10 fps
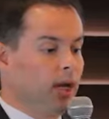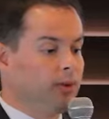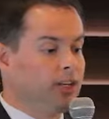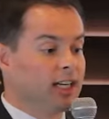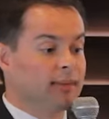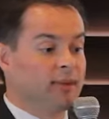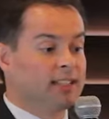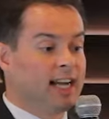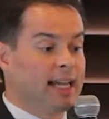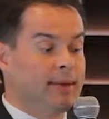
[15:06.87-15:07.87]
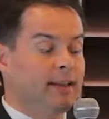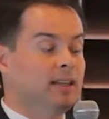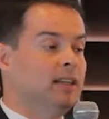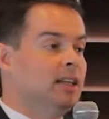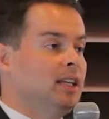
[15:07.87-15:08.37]
We talked about timing.
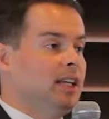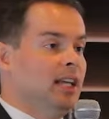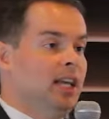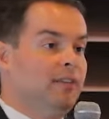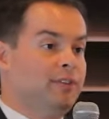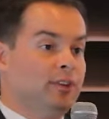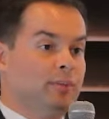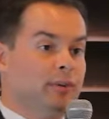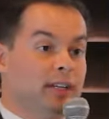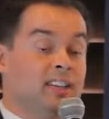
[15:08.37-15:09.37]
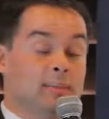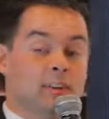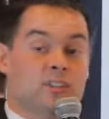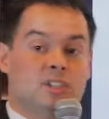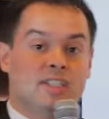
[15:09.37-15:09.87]
If you're bringing
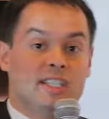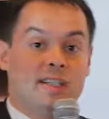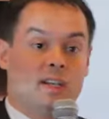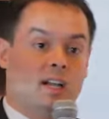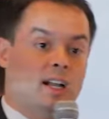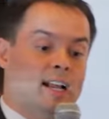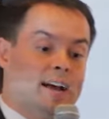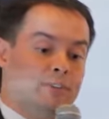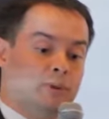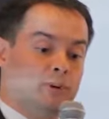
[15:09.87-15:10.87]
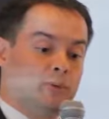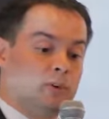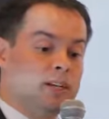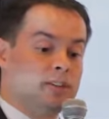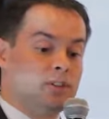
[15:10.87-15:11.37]
someone to surgery after 3 or 4
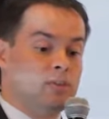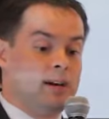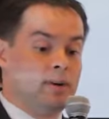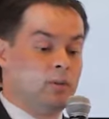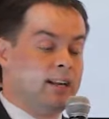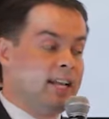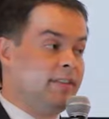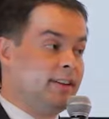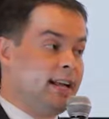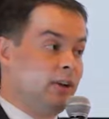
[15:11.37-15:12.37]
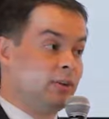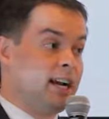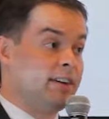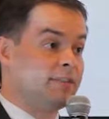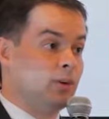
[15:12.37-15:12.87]
weeks, you might want to have an
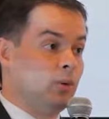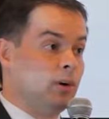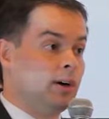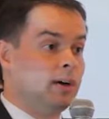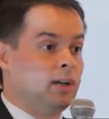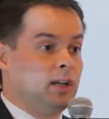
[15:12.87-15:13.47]
allograft or